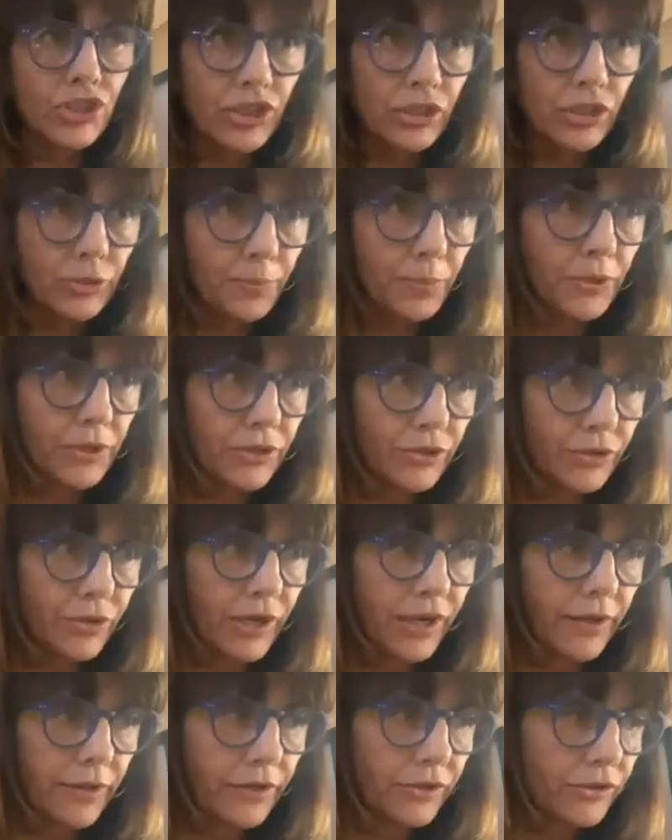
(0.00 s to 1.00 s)
put it
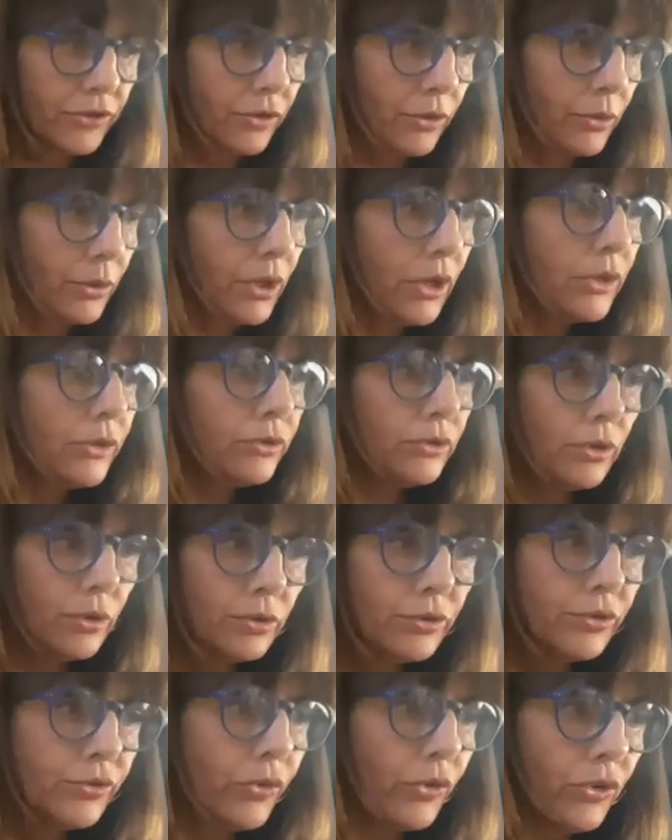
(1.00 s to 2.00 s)
together. So
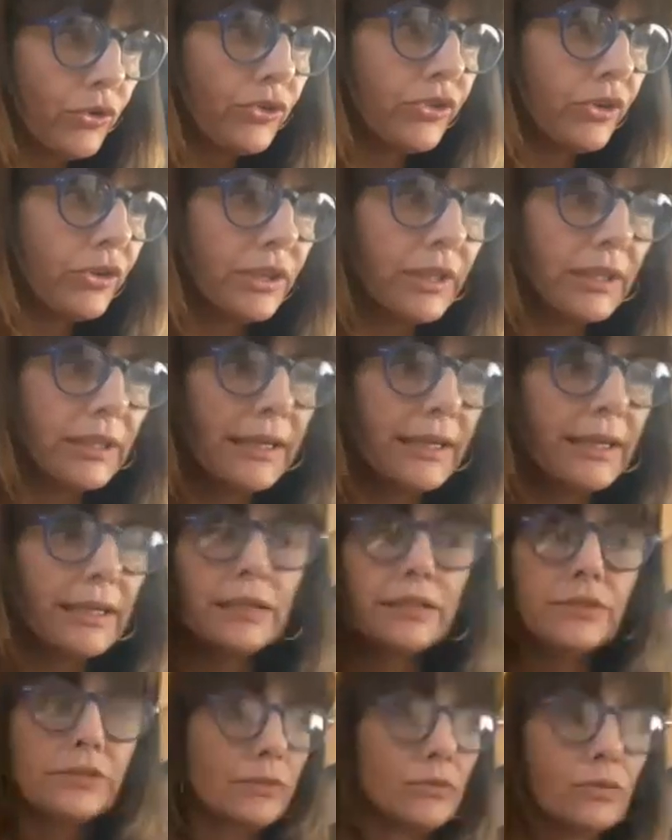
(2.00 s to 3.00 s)
those photos are the
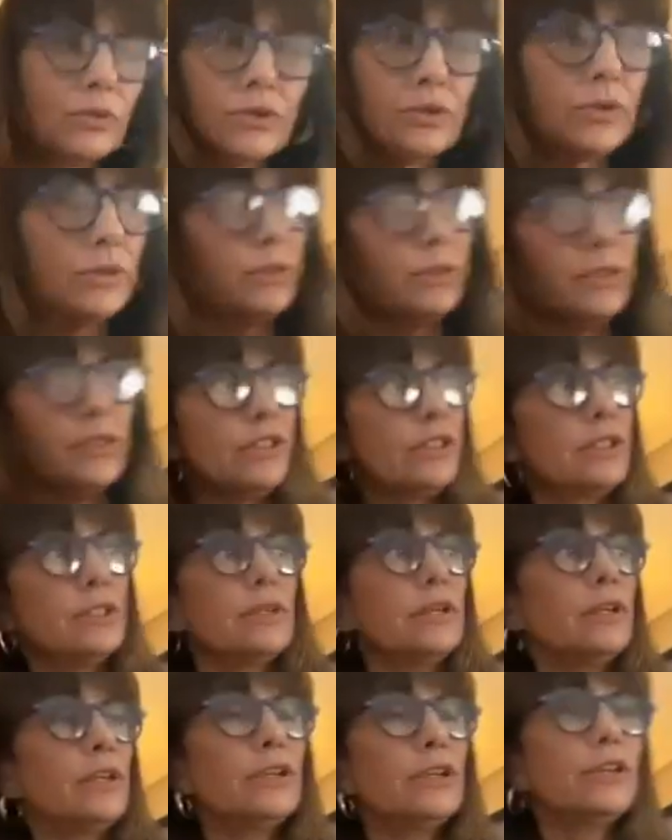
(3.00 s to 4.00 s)
latest. It was this
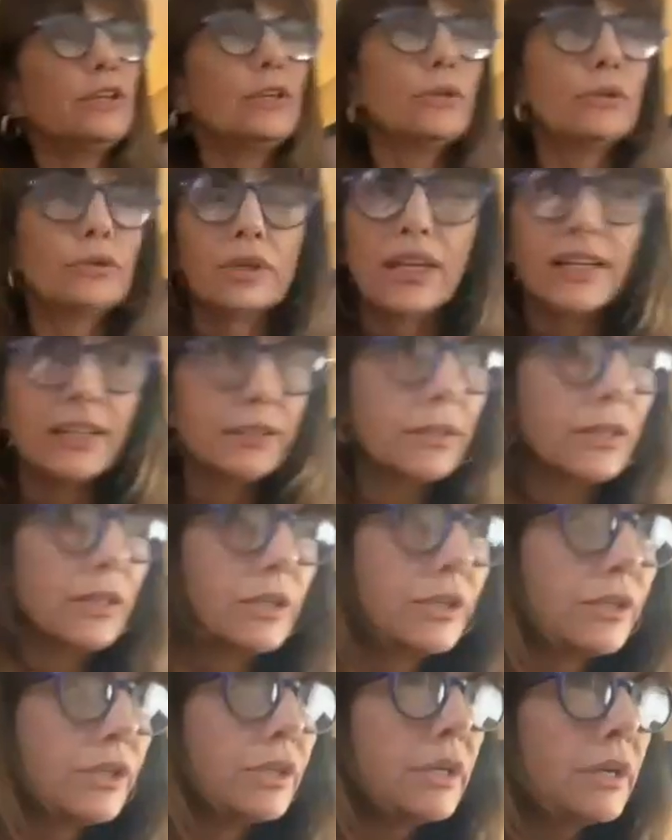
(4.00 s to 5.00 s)
year or last
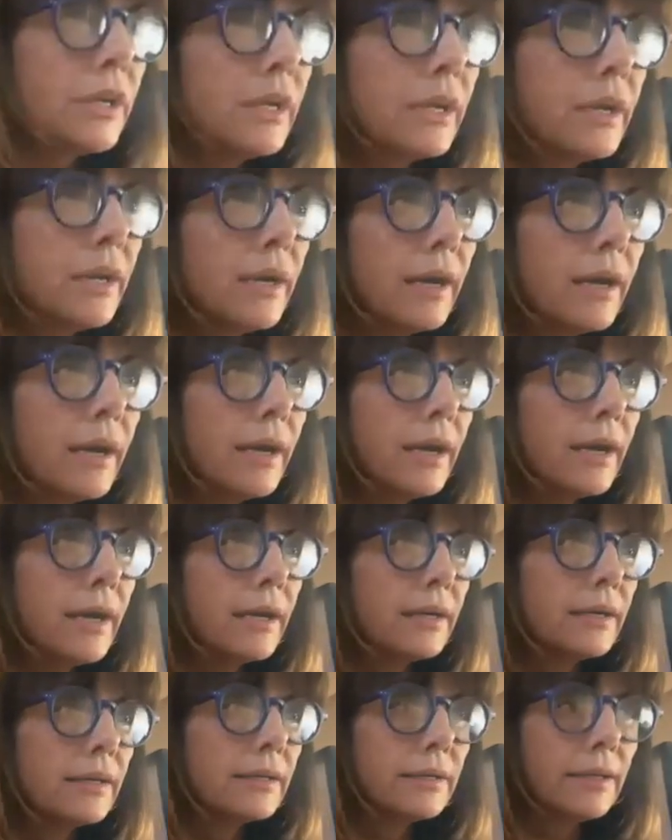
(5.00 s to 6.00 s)
year.
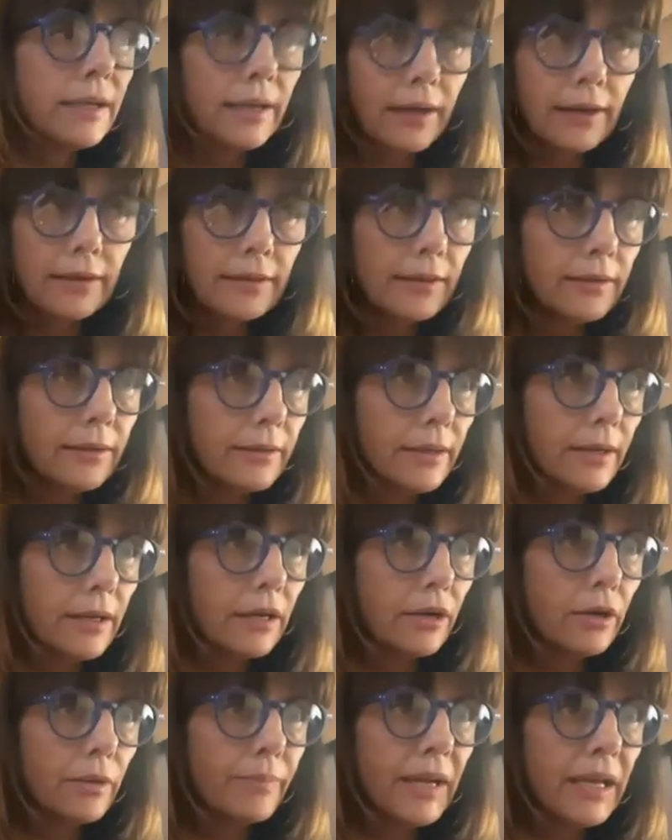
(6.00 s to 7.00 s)
And yeah, they are
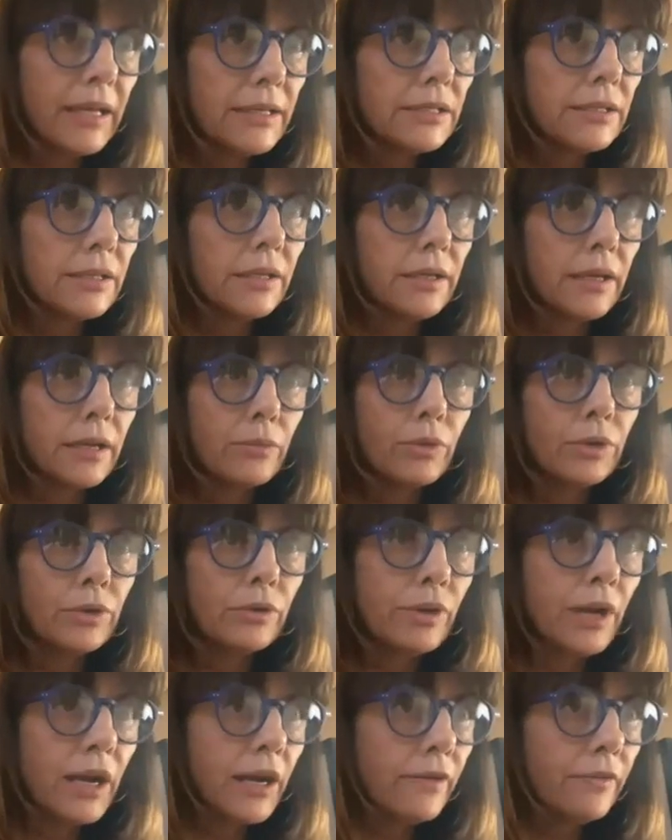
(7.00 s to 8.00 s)
amazing. And when you
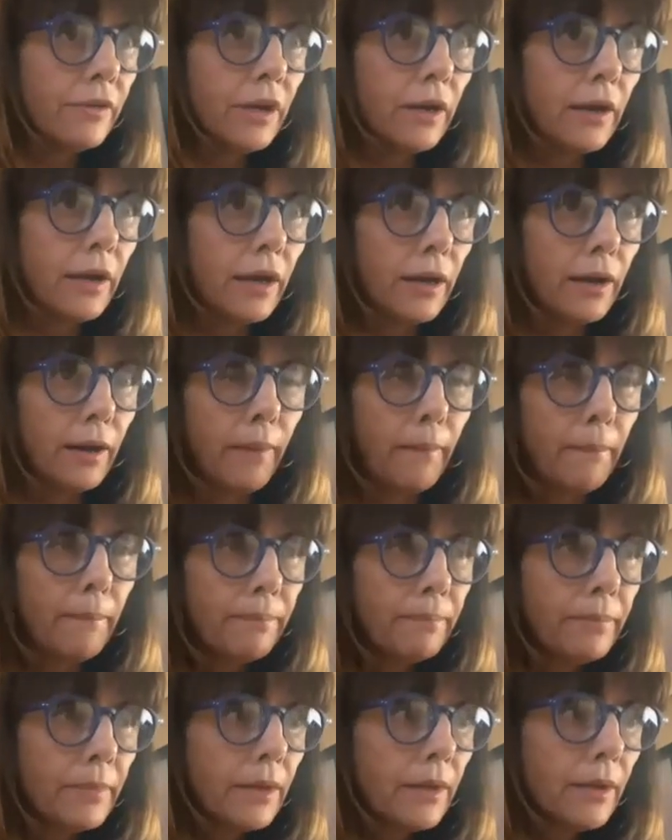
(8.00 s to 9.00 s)
have
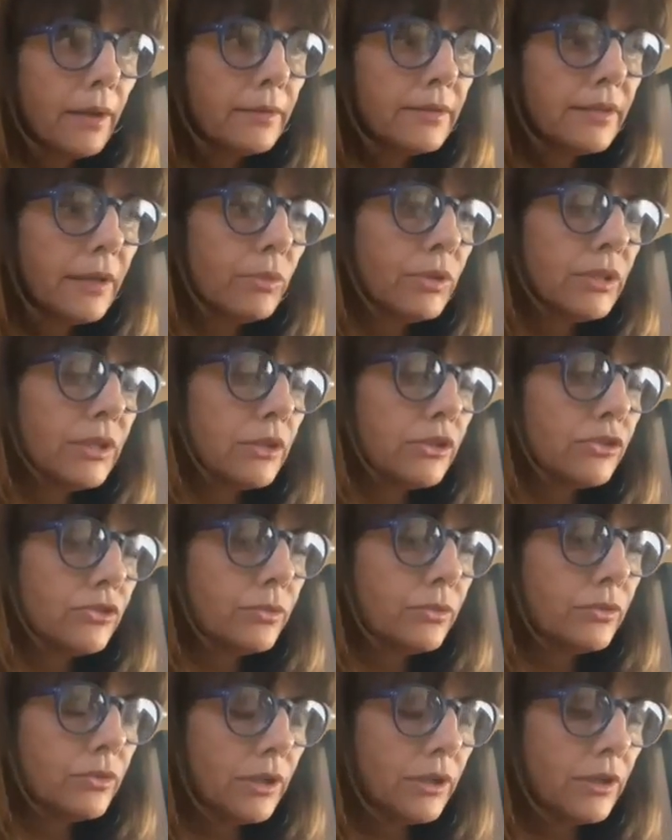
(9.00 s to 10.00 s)
someone that is
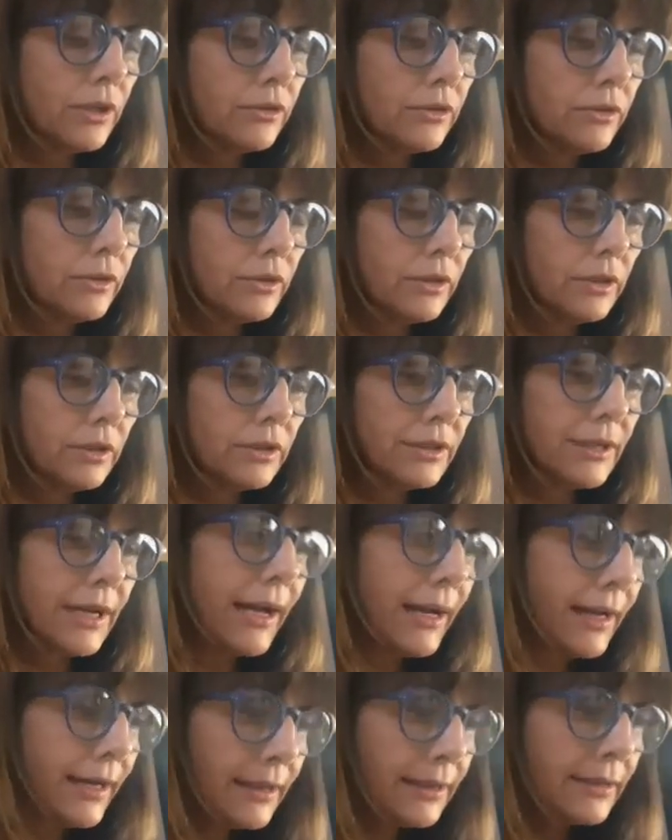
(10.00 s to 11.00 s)
his
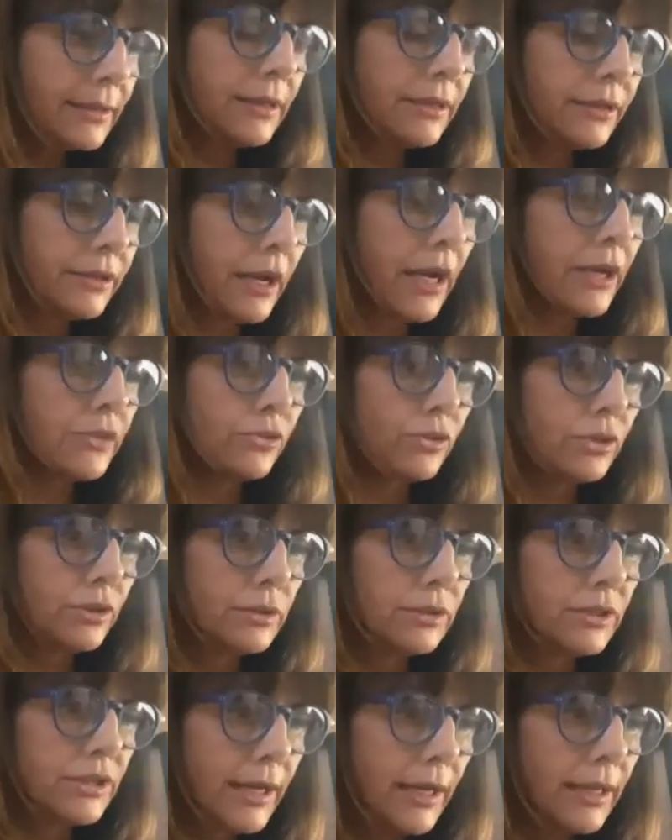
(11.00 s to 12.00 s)
talent, his natural
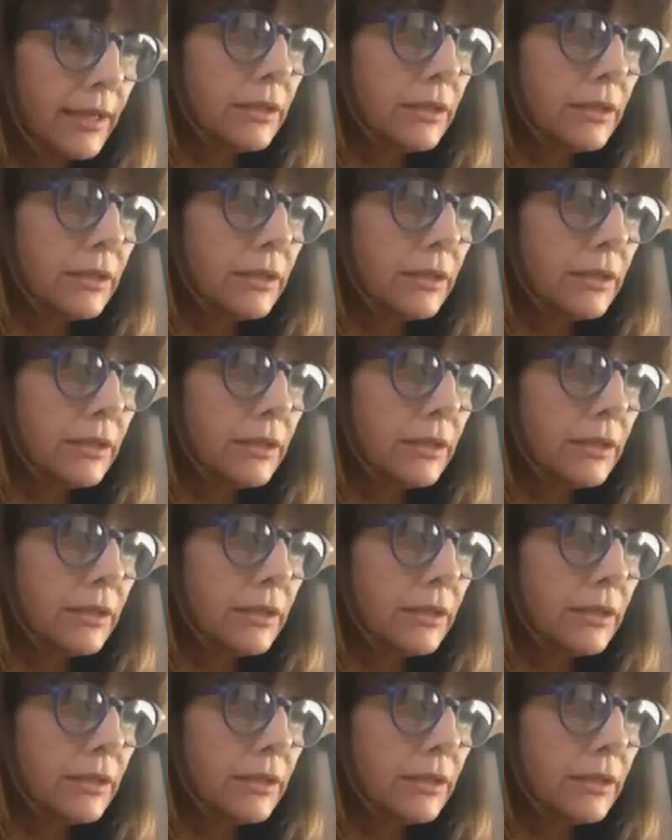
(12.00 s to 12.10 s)
talent,